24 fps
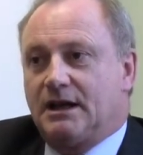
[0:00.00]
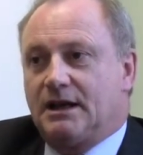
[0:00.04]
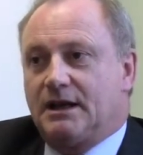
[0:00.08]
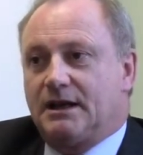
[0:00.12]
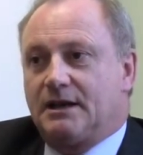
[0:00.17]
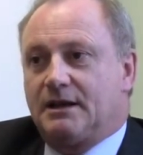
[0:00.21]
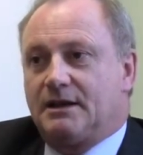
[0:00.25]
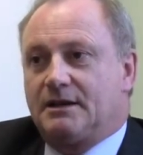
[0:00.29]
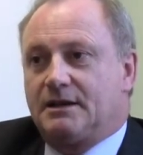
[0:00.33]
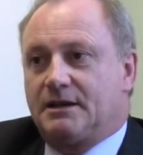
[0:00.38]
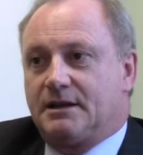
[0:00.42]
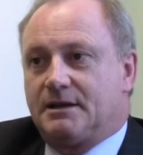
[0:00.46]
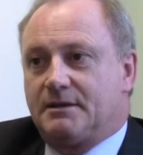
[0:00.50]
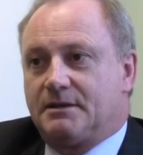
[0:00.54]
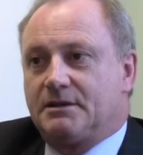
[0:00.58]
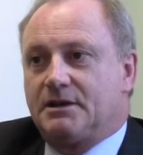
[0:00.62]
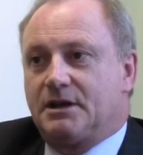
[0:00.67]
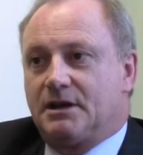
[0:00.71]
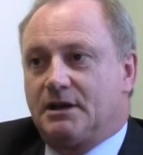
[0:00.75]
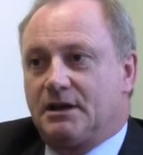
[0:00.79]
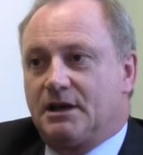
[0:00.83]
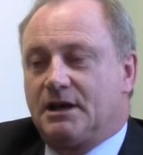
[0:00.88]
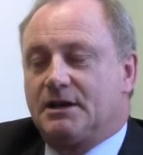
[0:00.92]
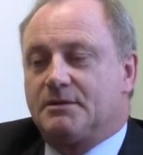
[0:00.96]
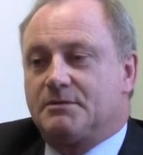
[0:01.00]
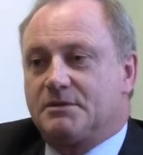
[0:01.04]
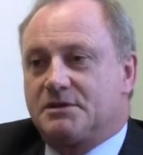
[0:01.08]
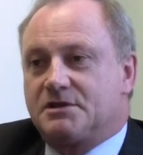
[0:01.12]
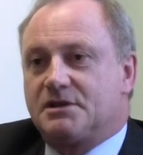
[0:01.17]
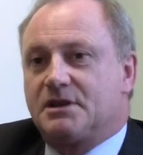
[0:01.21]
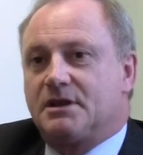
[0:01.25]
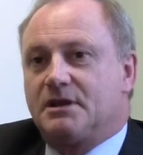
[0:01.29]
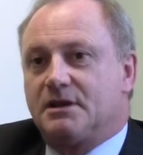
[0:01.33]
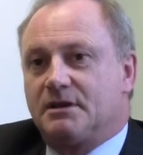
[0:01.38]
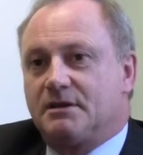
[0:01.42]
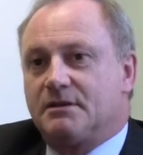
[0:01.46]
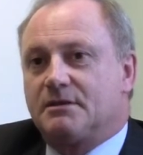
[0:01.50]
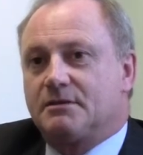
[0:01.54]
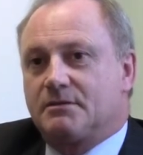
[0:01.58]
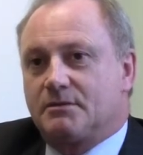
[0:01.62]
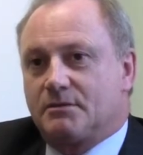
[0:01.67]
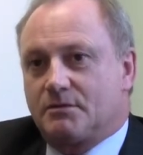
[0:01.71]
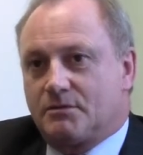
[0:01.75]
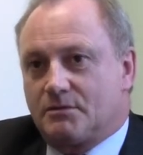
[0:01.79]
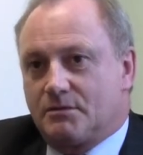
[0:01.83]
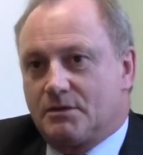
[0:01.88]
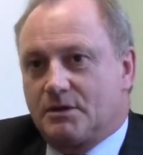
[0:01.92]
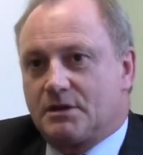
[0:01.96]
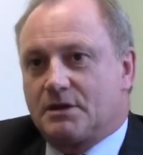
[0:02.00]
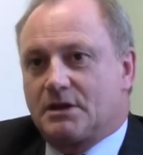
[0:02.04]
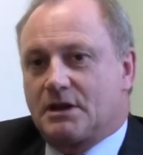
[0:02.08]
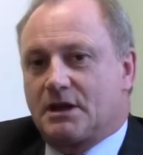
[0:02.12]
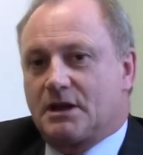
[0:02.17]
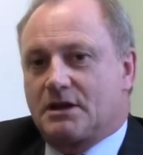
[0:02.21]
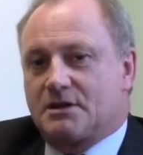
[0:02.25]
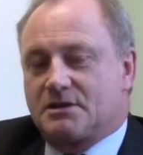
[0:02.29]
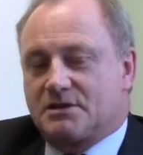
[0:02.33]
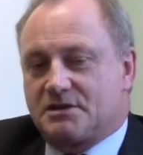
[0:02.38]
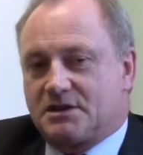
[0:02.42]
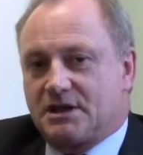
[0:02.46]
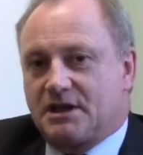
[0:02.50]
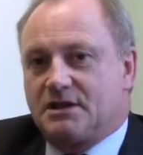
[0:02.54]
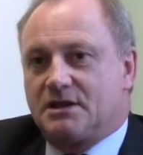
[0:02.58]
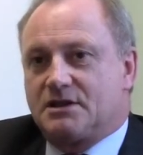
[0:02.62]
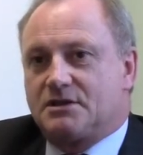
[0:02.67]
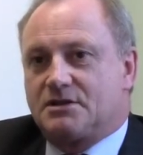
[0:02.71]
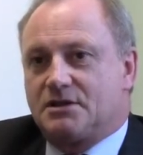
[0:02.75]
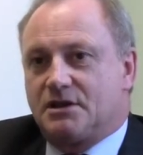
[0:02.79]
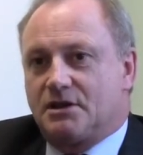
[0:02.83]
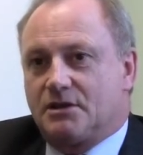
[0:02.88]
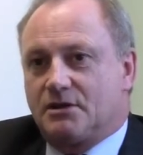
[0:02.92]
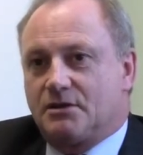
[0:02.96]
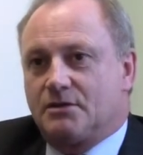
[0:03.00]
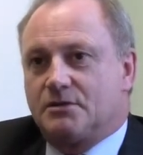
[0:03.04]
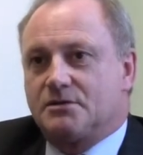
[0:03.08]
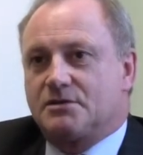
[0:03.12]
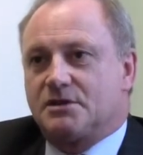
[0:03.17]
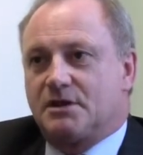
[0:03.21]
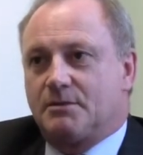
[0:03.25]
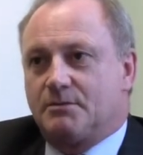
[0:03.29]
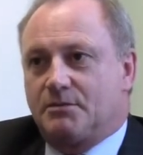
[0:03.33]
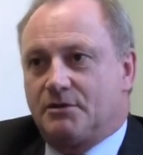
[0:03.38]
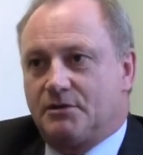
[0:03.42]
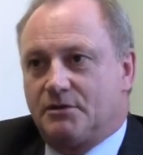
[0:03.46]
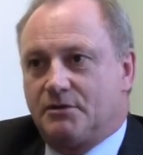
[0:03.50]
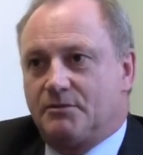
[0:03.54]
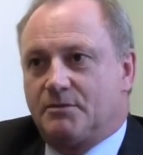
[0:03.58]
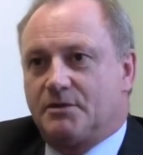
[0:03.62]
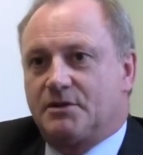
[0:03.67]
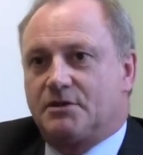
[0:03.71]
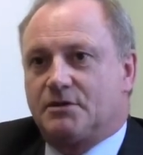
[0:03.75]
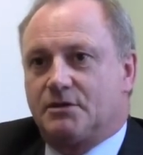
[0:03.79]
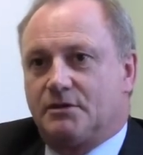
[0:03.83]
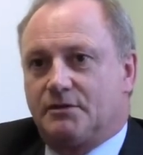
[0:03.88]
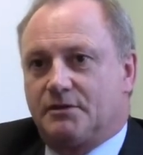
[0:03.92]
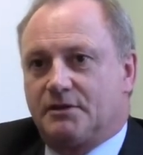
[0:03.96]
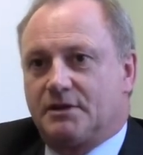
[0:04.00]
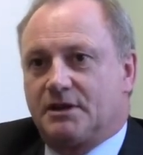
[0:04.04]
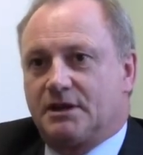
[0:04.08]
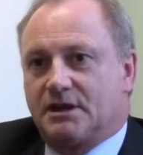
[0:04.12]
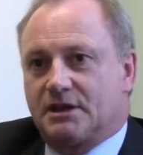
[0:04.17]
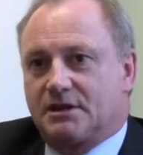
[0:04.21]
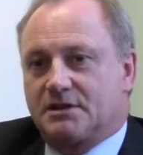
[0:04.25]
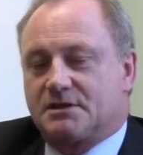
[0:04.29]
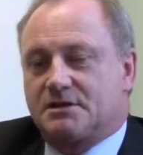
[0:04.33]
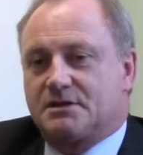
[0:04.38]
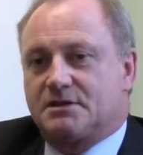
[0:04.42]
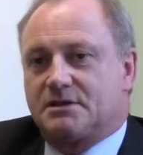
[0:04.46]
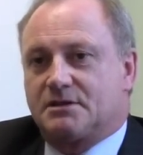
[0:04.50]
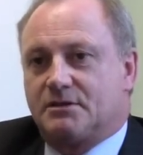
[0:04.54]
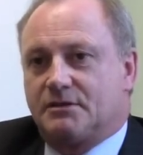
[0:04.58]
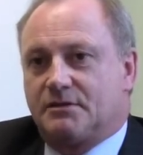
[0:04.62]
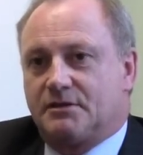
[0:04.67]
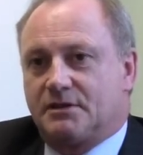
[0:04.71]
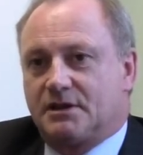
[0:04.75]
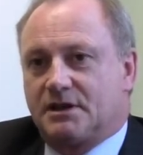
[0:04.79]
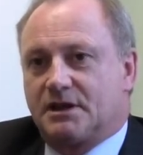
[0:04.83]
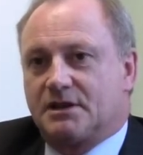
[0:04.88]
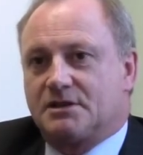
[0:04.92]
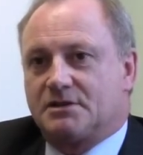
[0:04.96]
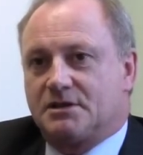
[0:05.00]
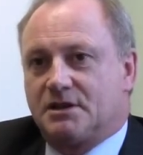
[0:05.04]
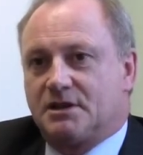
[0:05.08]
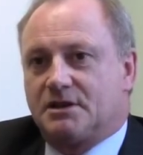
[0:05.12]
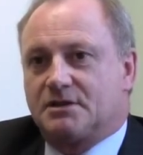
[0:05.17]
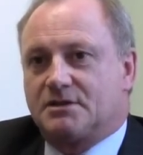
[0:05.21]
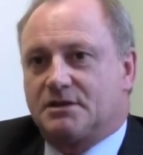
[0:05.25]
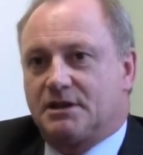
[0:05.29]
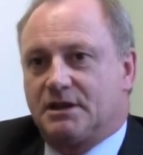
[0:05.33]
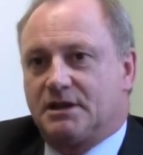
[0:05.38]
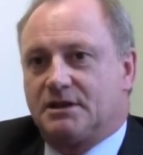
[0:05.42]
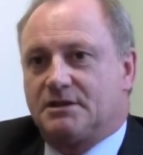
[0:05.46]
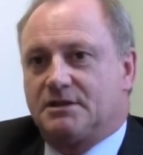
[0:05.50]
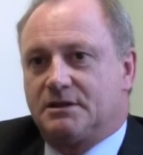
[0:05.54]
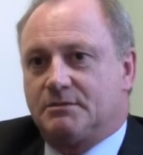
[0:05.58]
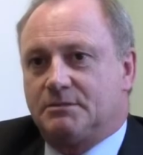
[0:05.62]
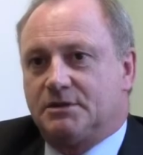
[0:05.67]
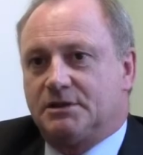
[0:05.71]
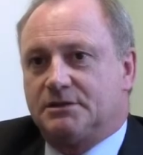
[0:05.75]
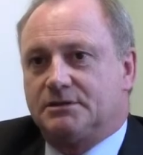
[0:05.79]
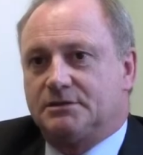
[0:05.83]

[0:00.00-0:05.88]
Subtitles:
and I would see steady as she goes improvement over the next year to 18